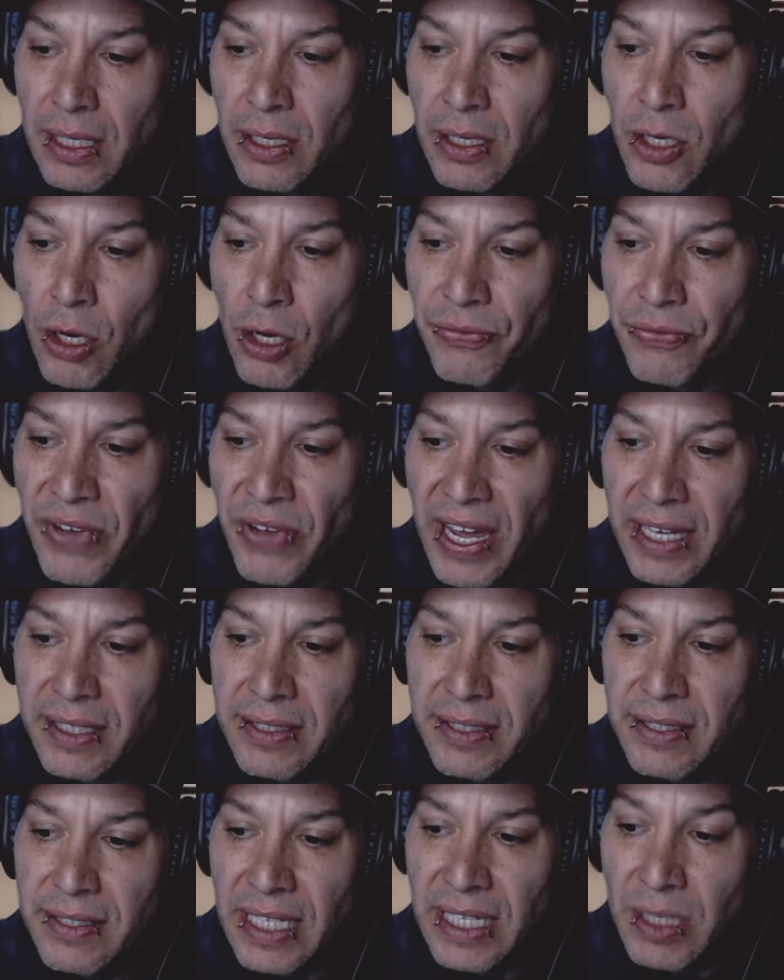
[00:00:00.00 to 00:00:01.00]
No
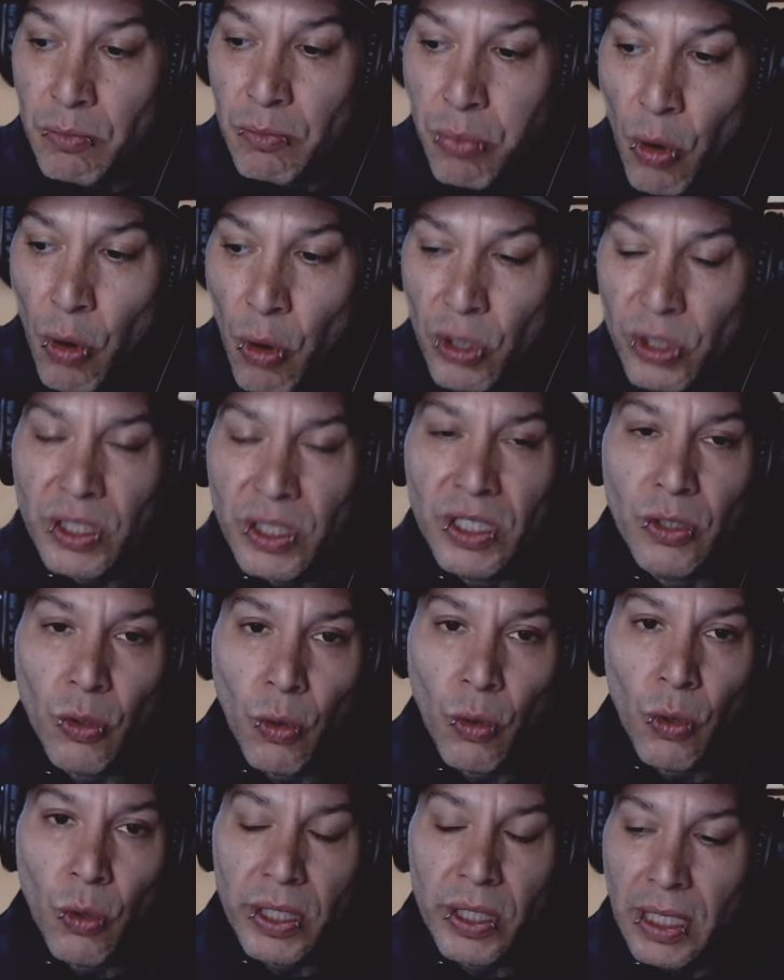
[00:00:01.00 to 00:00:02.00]
effects in Portland,
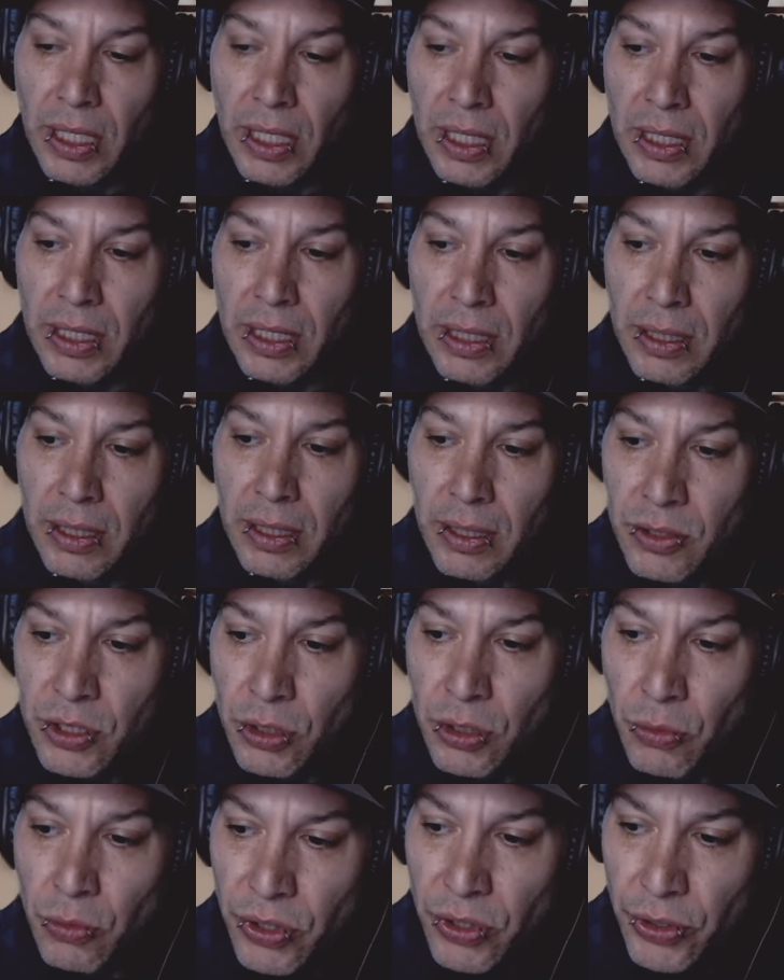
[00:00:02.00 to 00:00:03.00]
Oregon,
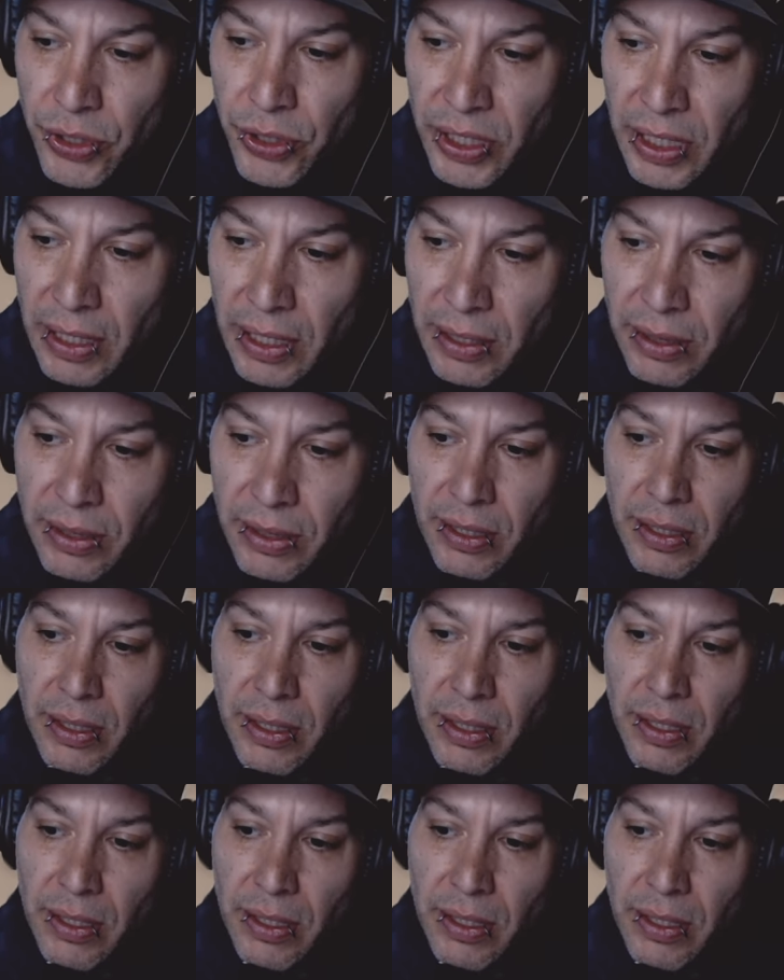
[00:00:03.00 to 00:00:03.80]
June 30th.